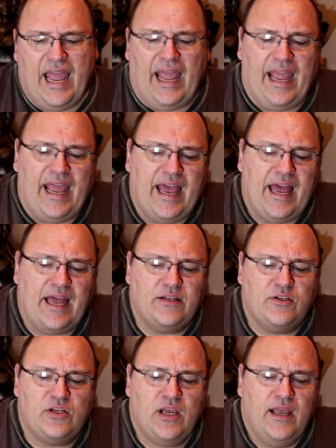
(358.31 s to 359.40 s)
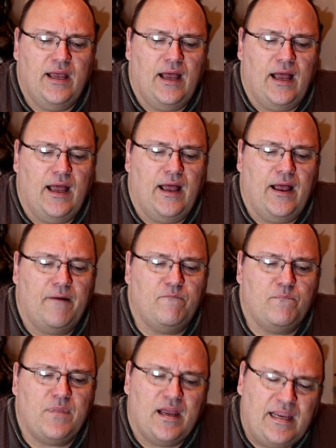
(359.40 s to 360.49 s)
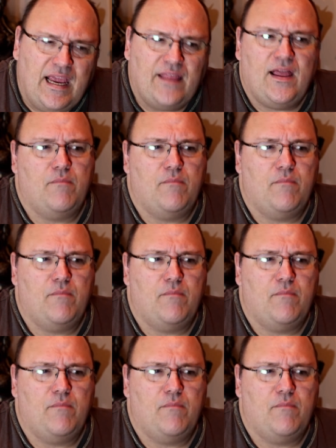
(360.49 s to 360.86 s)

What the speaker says: And again,